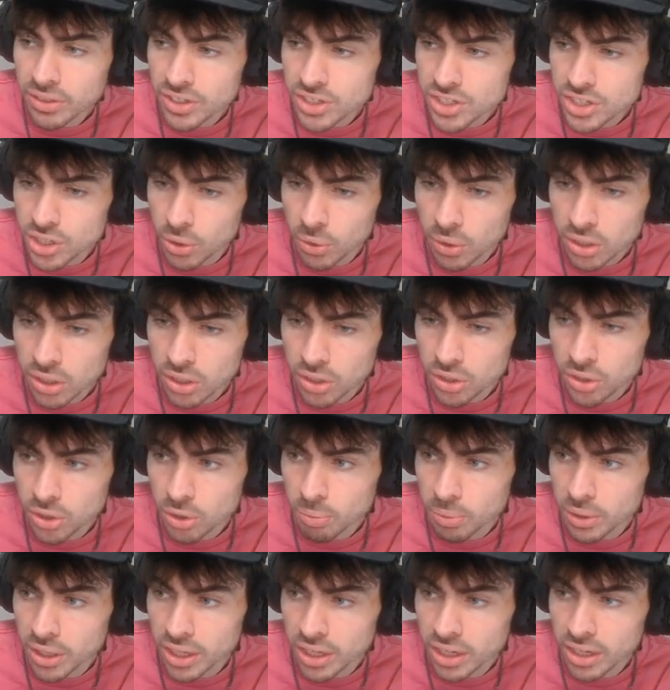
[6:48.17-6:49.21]
go a little
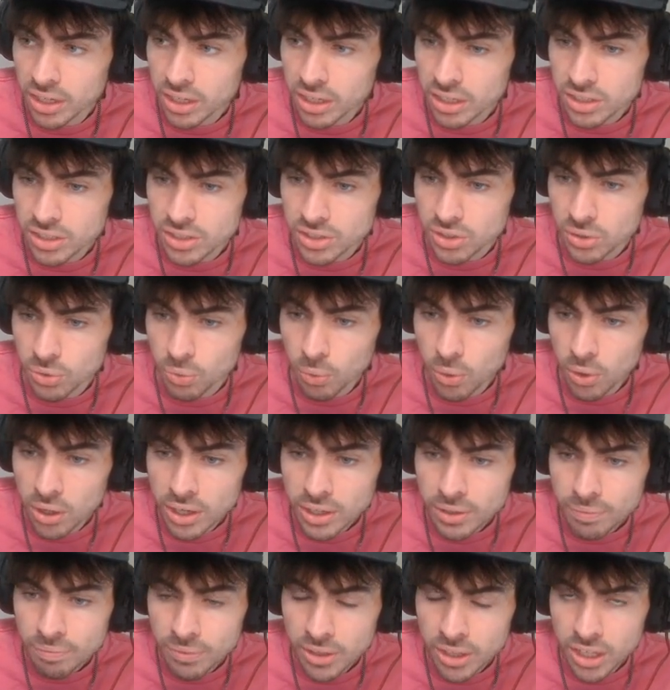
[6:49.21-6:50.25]
bit to
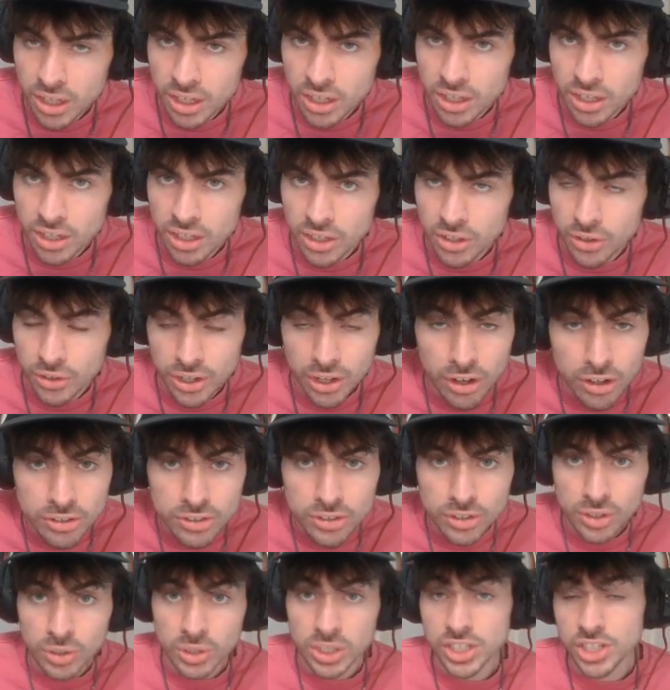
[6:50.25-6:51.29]
1, your character
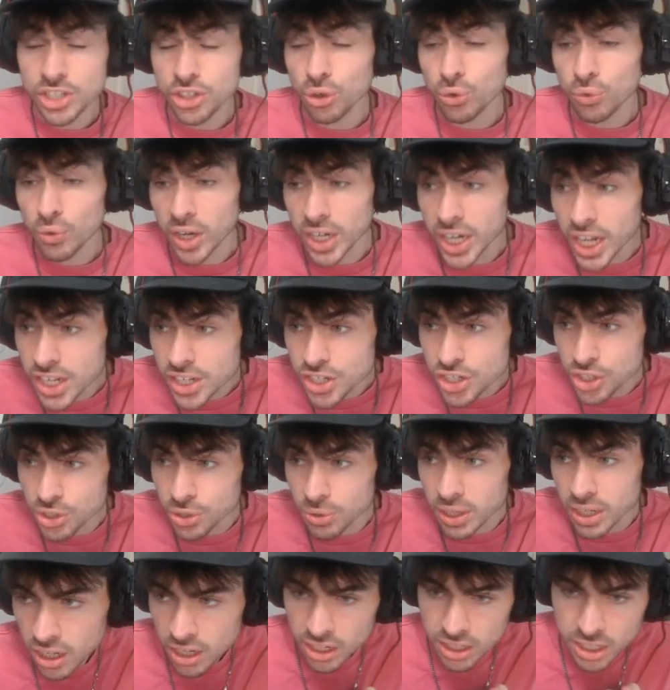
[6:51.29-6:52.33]
can still run into
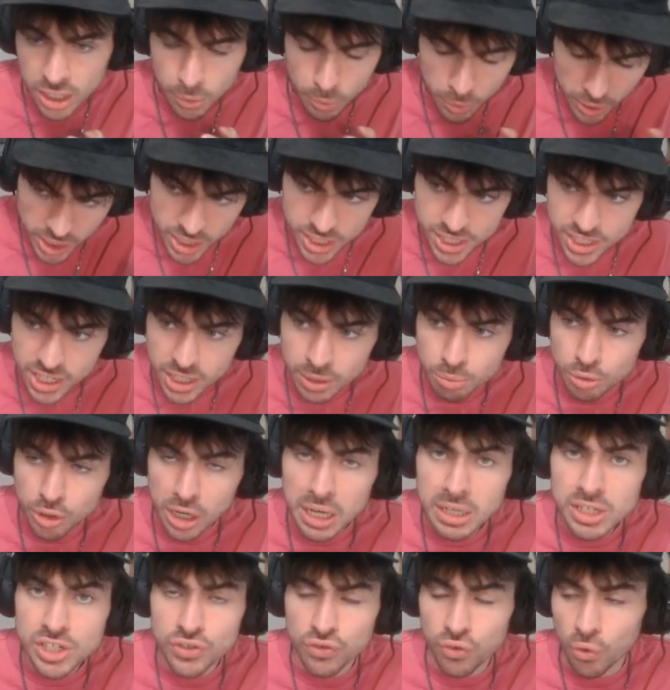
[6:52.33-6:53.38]
it. Now we're going to skip
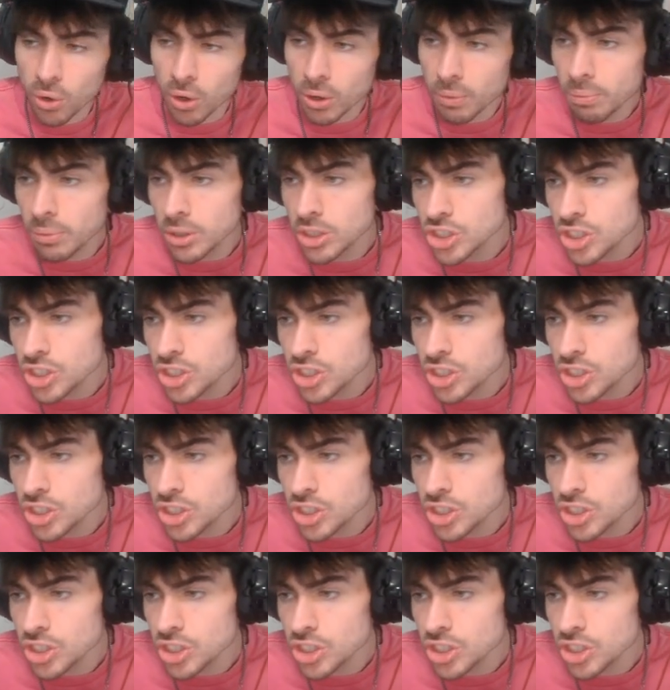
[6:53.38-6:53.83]
transform just